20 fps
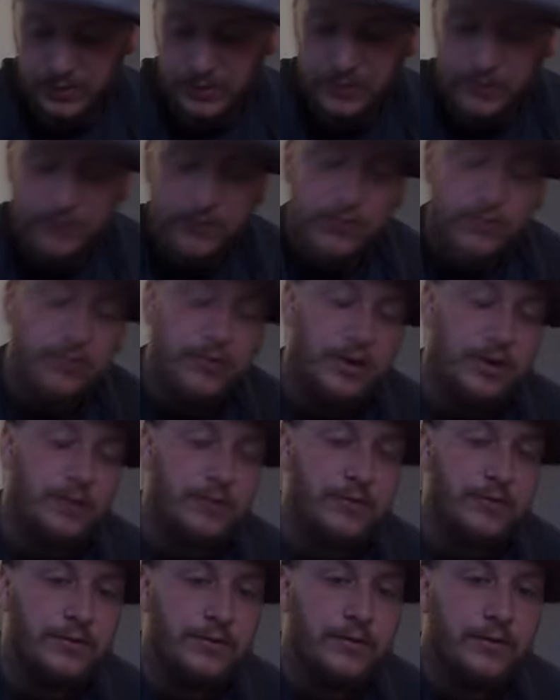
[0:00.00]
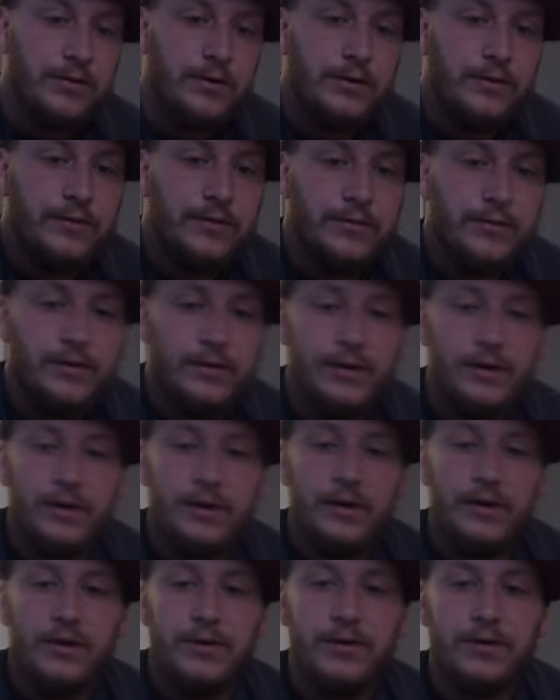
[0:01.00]
put a few drops of
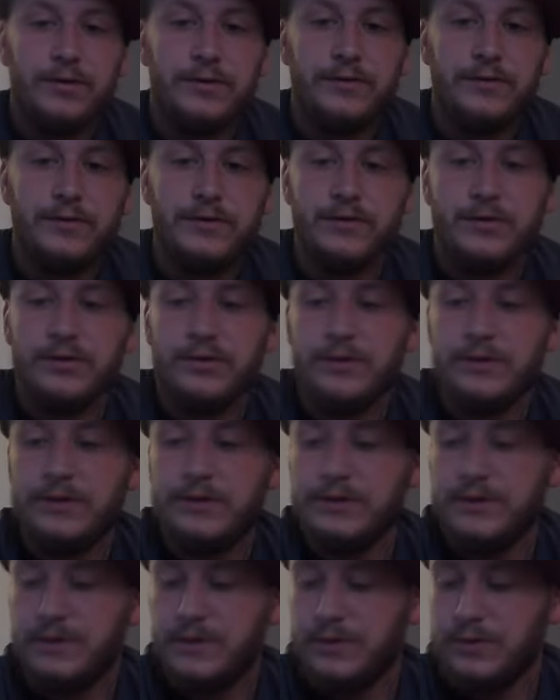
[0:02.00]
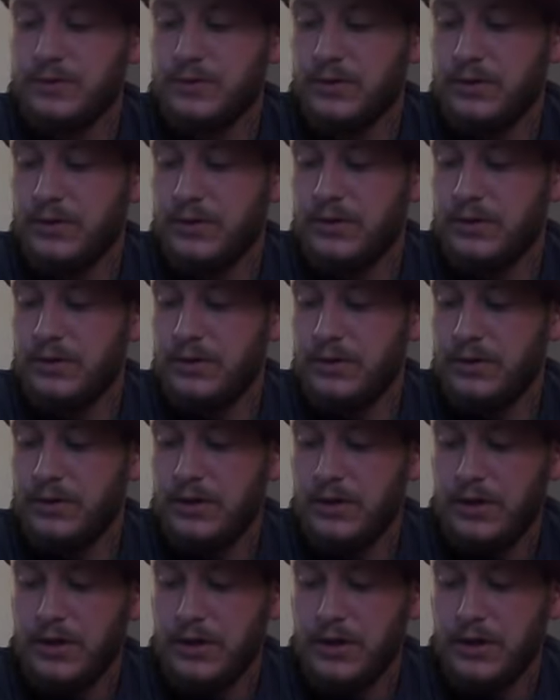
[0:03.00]
oil of your choice in there as well.
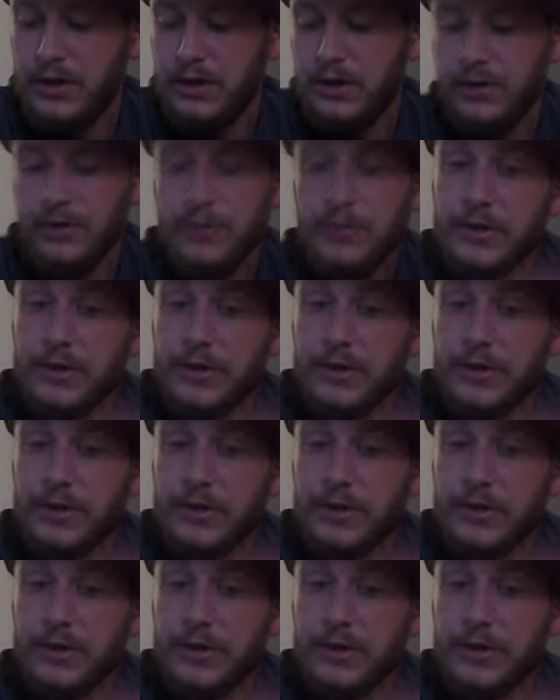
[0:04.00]
The